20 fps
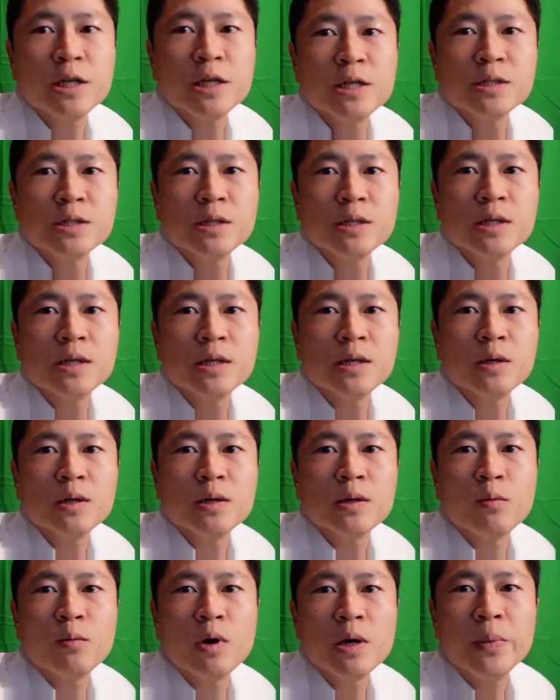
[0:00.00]
change the
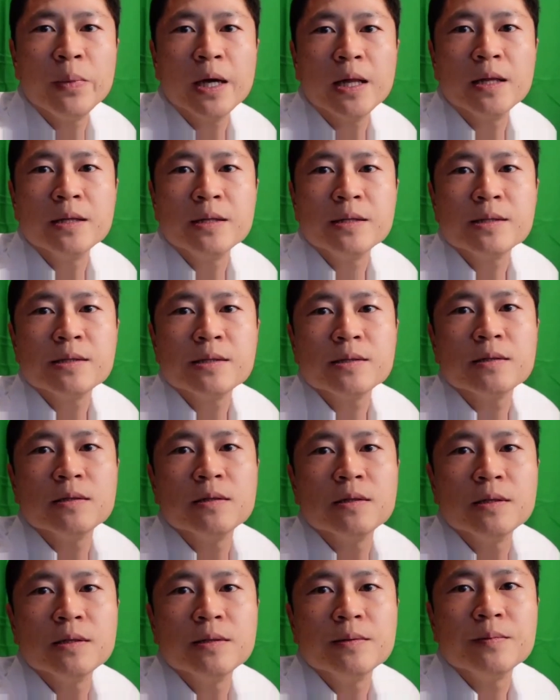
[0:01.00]
white balance.
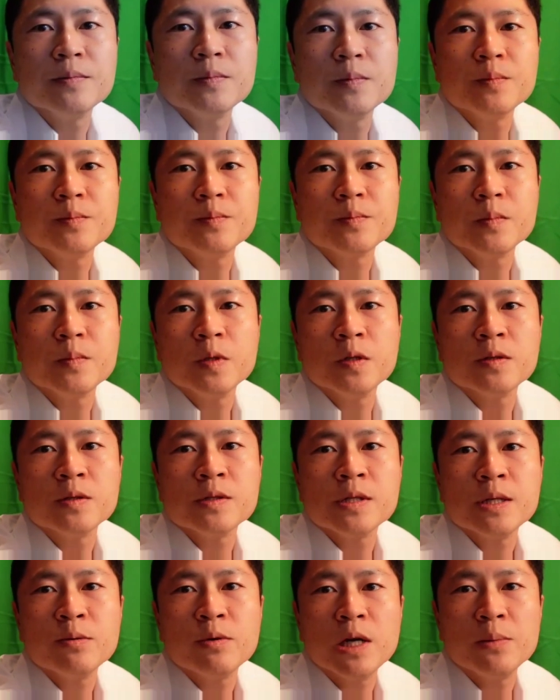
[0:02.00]
You'll
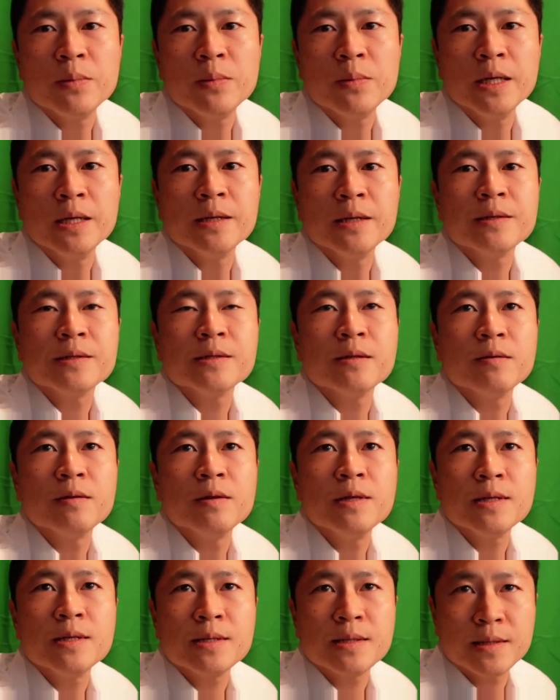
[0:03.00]
see what I mean. So
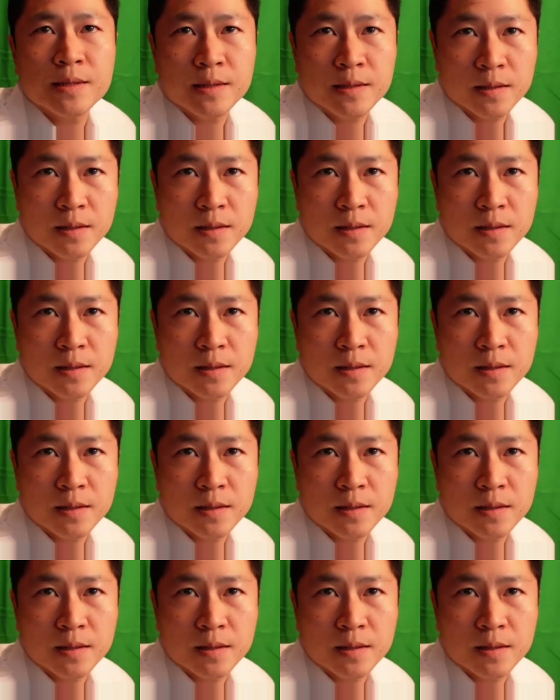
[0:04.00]
this,